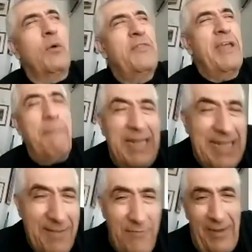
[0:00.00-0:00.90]
what they
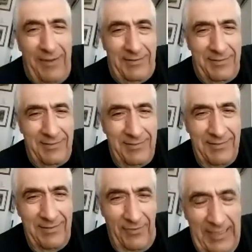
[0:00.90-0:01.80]
believe in,
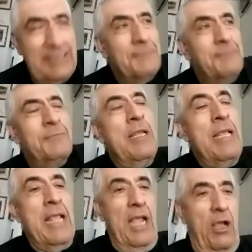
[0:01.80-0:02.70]
right?
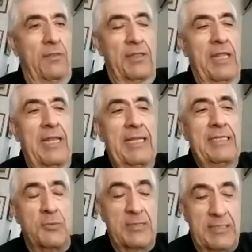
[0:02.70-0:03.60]
And the, the
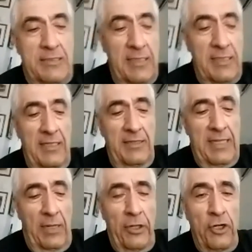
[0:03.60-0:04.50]
ladies were sitting
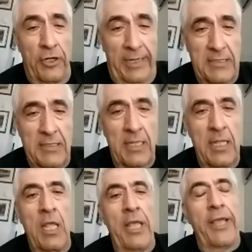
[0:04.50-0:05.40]
down on her knees
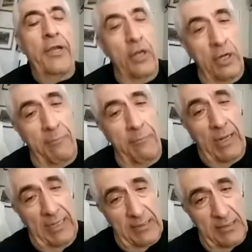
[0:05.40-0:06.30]
in her
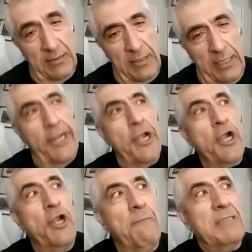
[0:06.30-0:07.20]
breast, in her
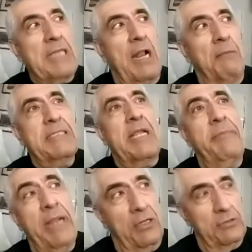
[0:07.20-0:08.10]
nipples almost
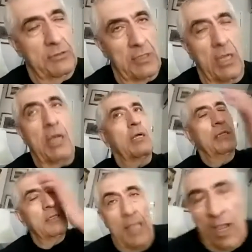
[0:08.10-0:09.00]
coming out. Oh,
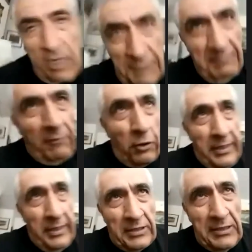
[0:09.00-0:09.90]
got me horny
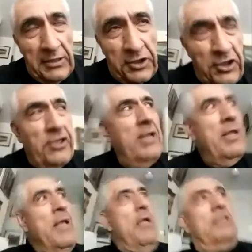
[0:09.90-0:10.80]
right in the church.
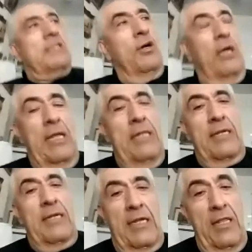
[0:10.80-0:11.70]
So I,
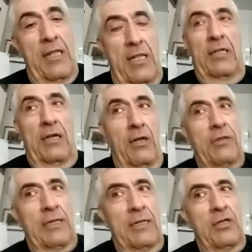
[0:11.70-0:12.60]
I, and I look
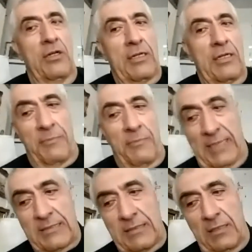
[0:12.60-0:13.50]
look look at her
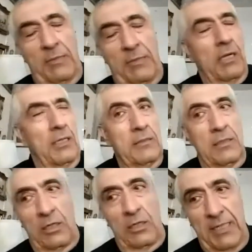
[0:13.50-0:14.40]
breast. Oh my God.
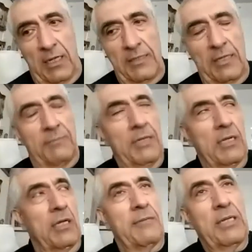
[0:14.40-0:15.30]
Oh my God. Oh my
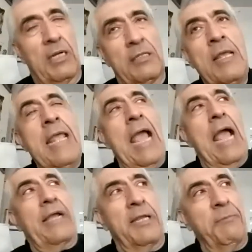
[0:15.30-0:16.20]
God. Oh my God. I
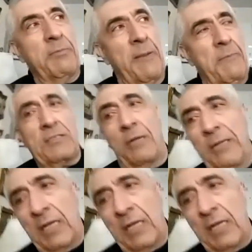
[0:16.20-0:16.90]
can keep it in my pants. Oh my